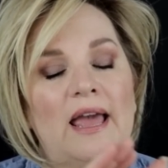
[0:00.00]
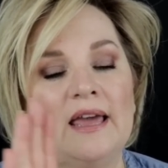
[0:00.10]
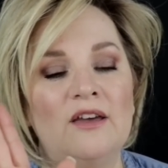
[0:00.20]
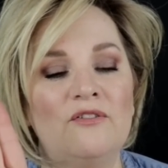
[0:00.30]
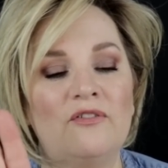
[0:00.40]

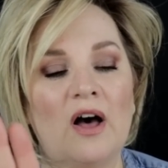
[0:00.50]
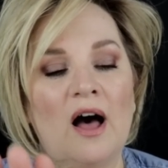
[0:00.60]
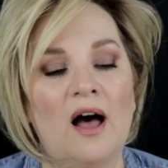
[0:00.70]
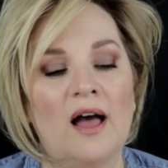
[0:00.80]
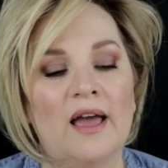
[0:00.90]
if
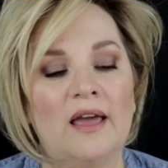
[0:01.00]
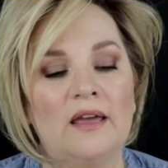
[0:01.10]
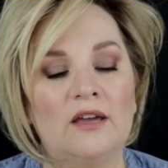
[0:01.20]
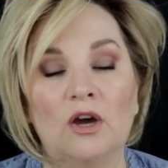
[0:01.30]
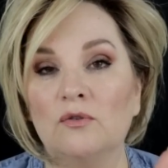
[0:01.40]

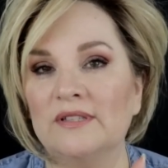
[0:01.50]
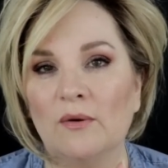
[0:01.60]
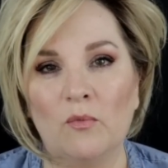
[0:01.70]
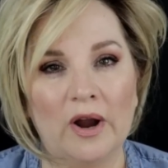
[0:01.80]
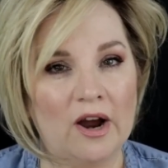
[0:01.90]
I go
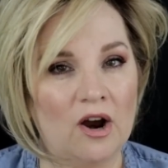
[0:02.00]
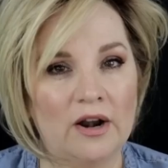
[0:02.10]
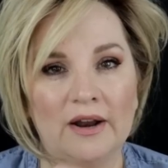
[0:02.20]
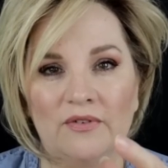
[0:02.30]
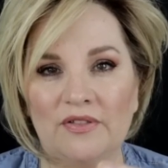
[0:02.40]
somewhere
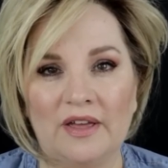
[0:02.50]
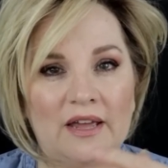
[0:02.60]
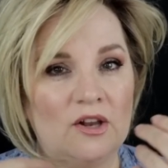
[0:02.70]
and everything,